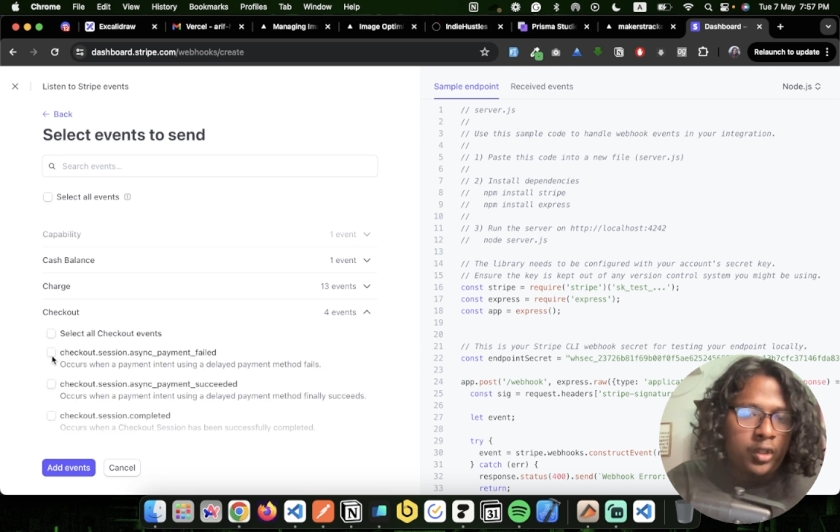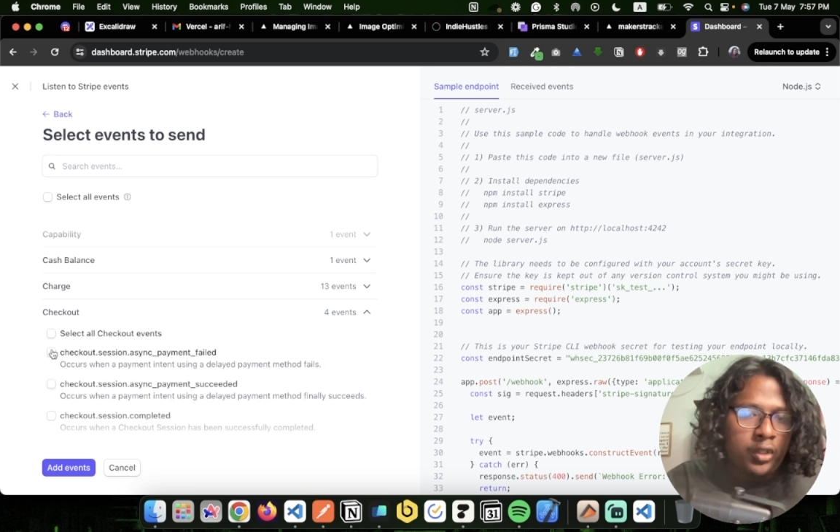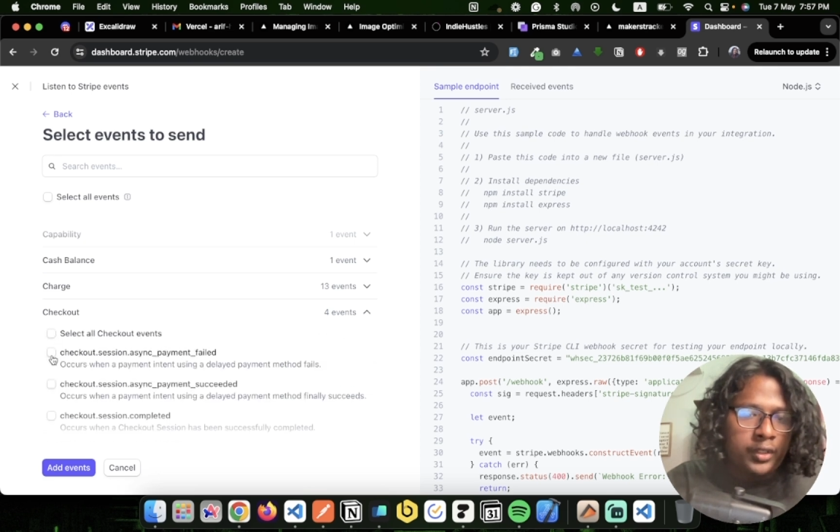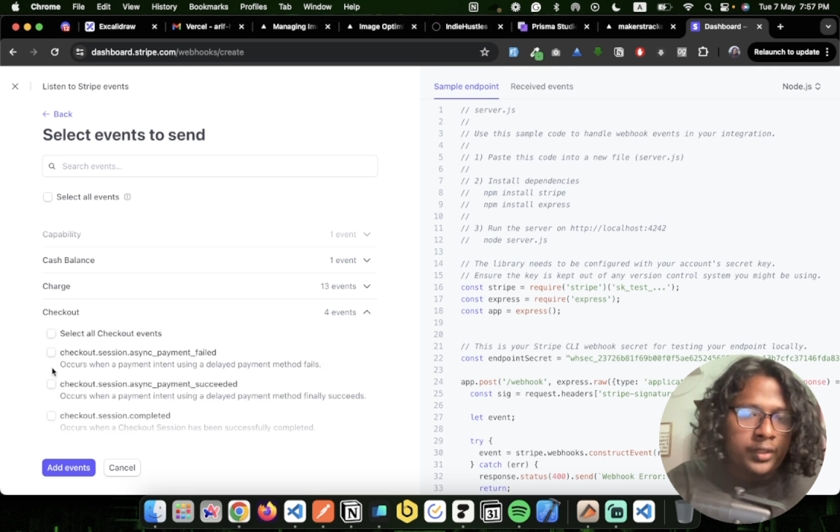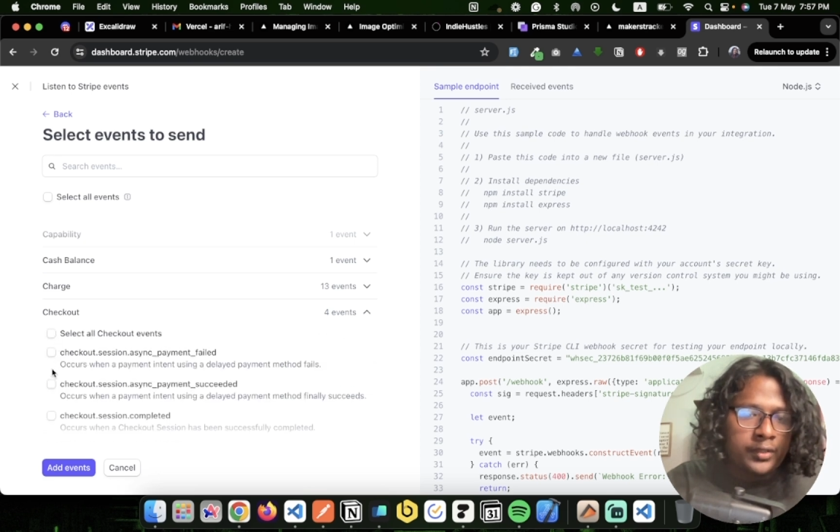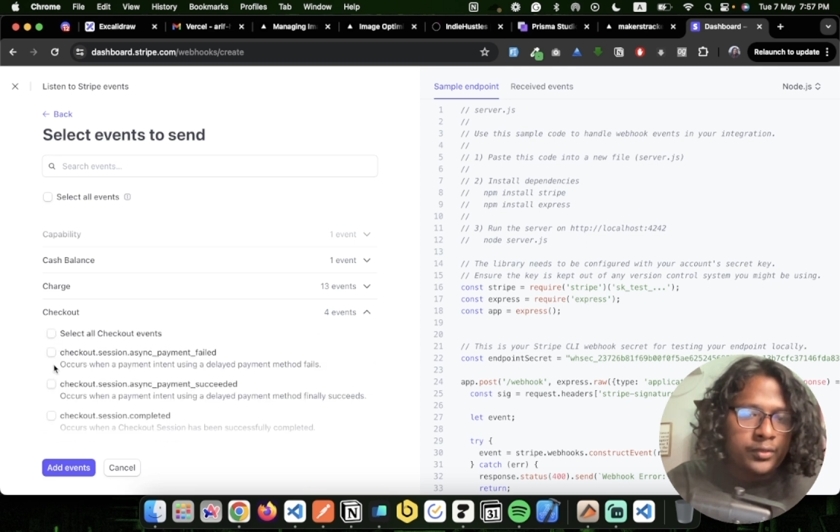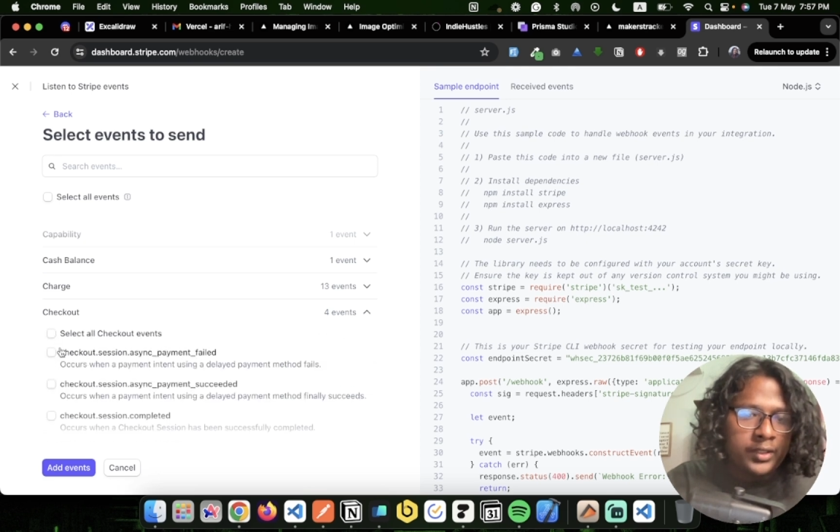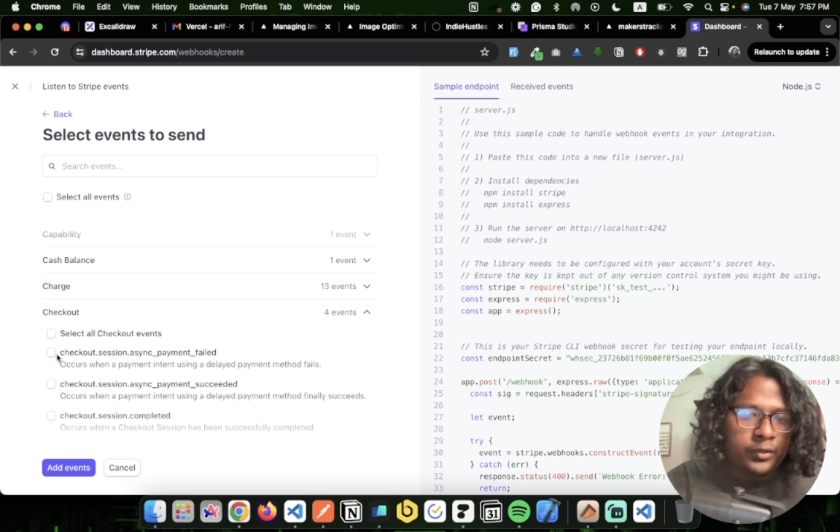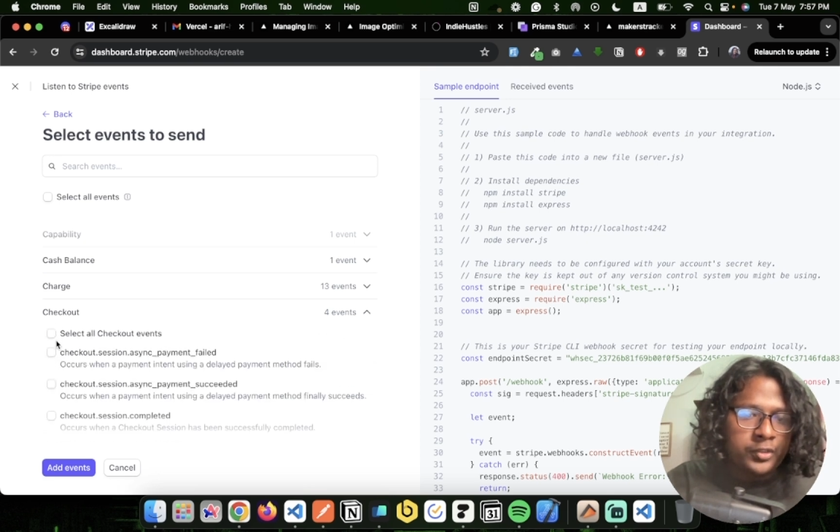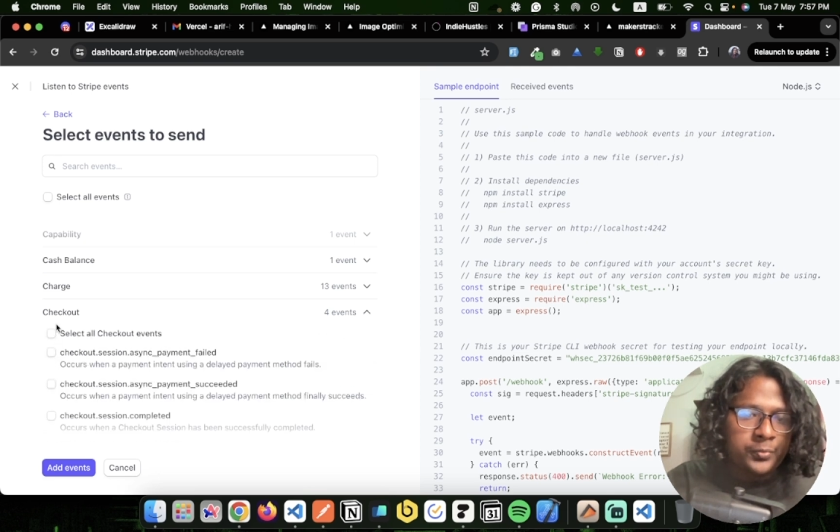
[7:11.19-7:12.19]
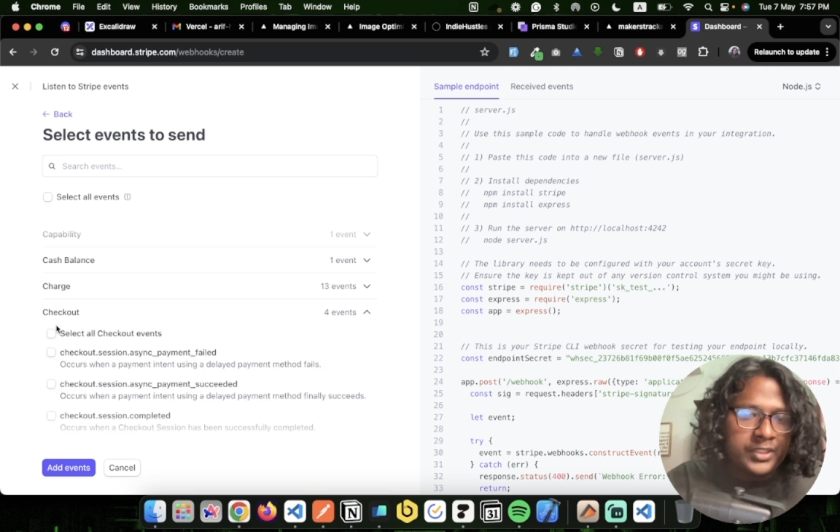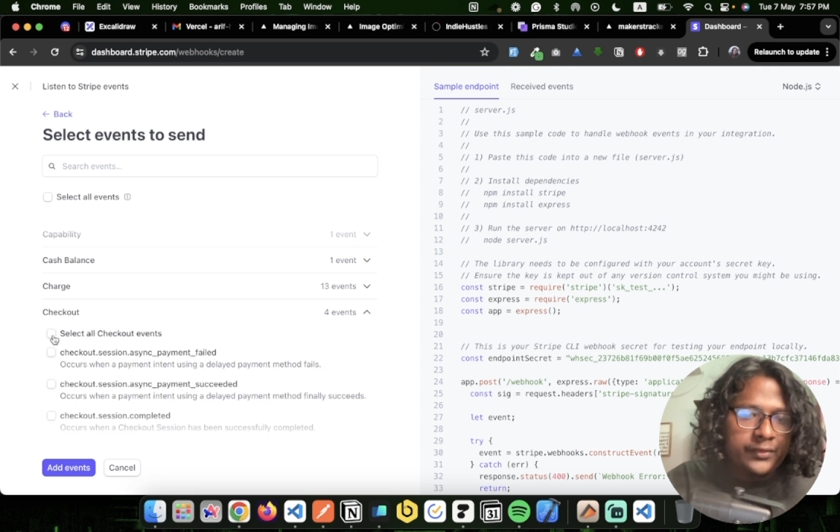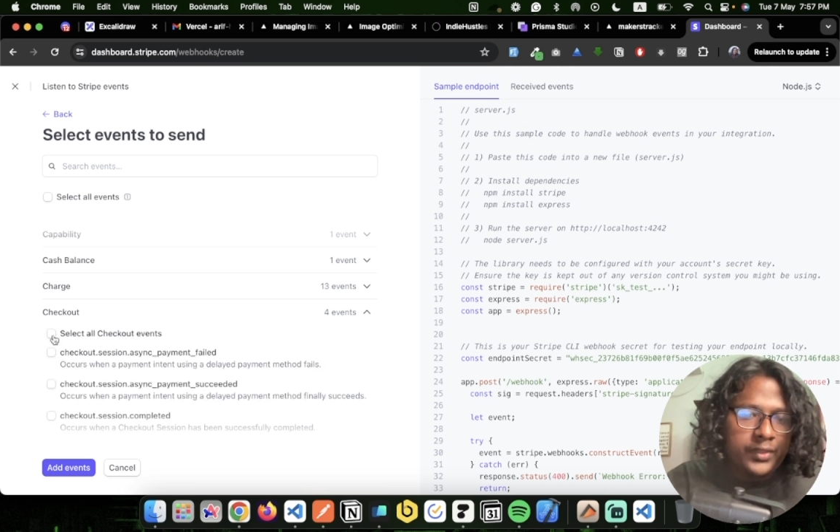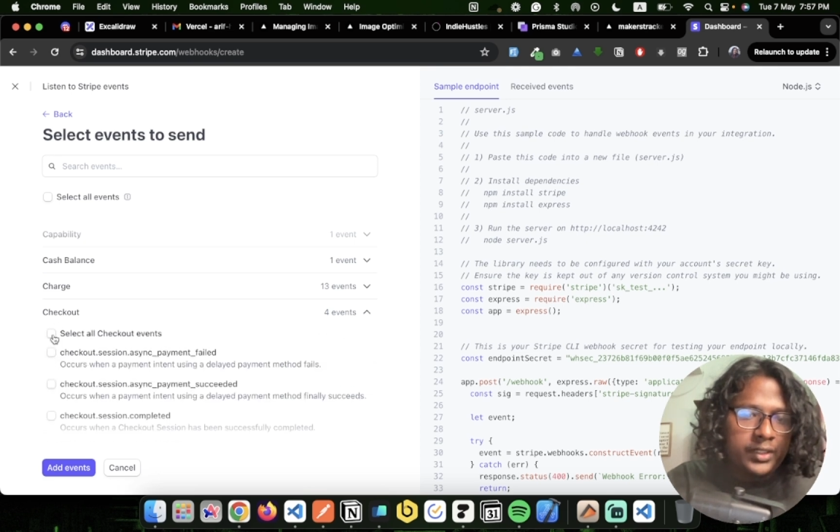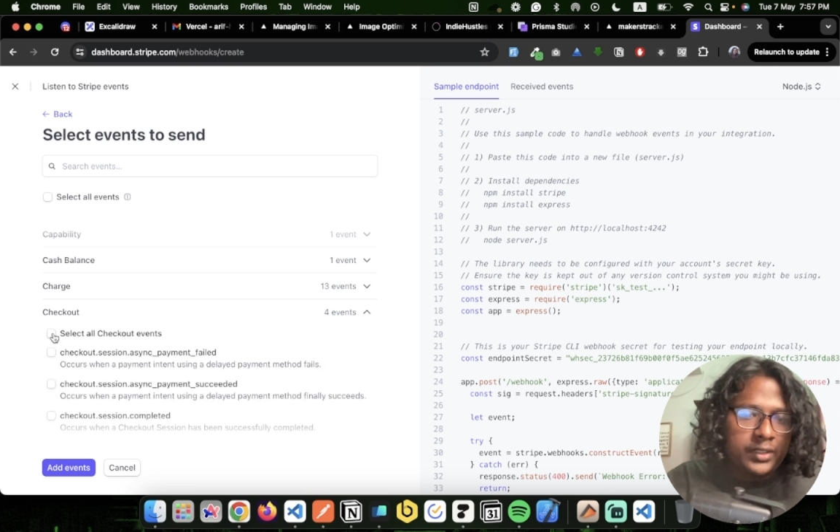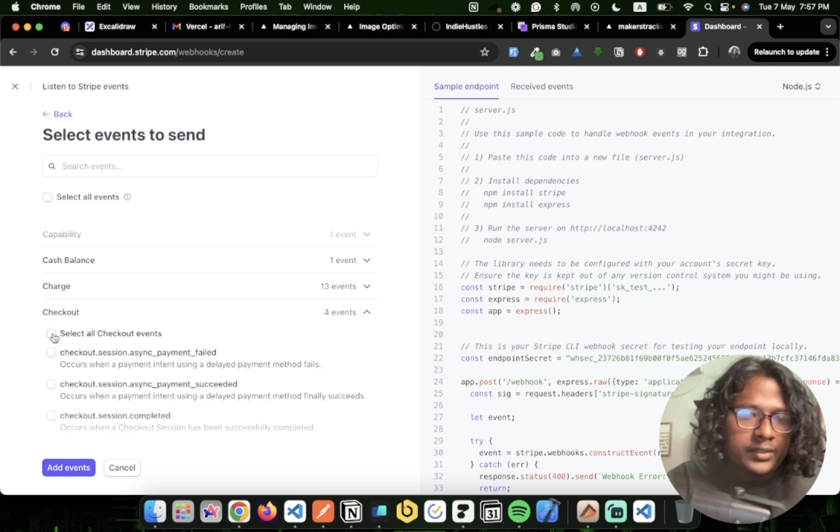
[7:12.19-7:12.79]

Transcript: or you can select a specific.